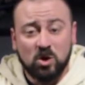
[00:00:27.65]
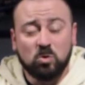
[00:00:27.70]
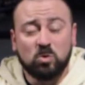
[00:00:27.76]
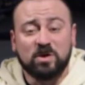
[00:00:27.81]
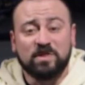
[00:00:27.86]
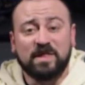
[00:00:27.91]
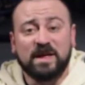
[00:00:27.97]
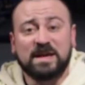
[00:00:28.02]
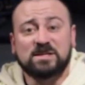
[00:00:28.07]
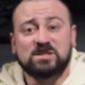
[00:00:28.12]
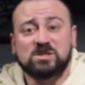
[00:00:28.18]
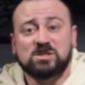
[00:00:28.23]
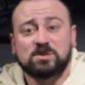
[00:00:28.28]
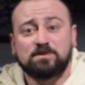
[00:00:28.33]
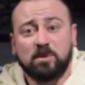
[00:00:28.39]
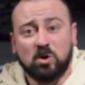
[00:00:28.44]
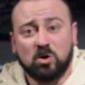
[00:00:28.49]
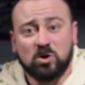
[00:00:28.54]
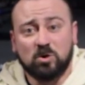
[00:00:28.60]
With a
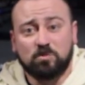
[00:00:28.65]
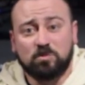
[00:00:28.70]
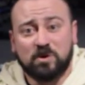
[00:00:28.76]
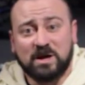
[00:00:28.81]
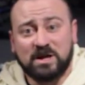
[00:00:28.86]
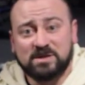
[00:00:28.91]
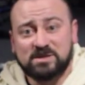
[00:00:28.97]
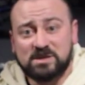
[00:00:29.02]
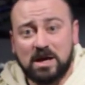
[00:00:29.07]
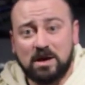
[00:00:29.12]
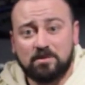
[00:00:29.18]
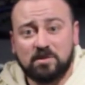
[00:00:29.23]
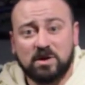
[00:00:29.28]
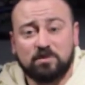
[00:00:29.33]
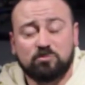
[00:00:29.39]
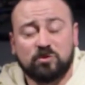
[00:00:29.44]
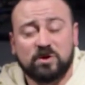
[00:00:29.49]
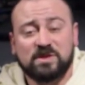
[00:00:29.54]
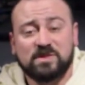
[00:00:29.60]
Spoto press, I'm
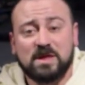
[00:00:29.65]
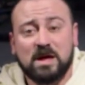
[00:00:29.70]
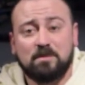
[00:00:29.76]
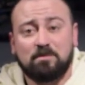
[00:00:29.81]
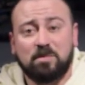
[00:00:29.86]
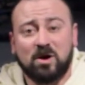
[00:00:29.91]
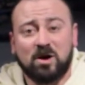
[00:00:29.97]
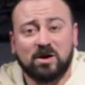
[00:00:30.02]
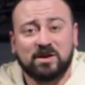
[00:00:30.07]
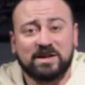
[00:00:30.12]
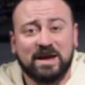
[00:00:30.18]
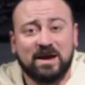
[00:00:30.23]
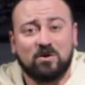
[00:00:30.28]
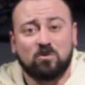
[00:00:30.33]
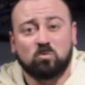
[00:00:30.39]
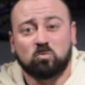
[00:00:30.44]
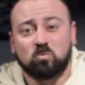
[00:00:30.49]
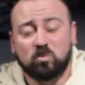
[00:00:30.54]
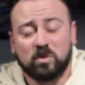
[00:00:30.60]
gonna bring that bar
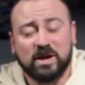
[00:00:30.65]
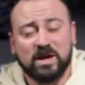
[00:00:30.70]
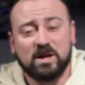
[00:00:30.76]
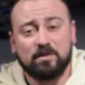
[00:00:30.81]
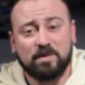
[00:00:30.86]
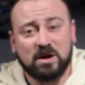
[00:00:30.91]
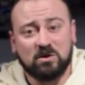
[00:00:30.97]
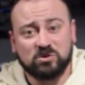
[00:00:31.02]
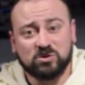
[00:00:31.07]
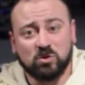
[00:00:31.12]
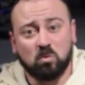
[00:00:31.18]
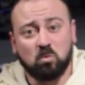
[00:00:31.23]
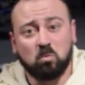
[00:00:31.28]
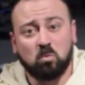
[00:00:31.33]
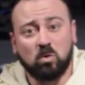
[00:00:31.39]
down right about to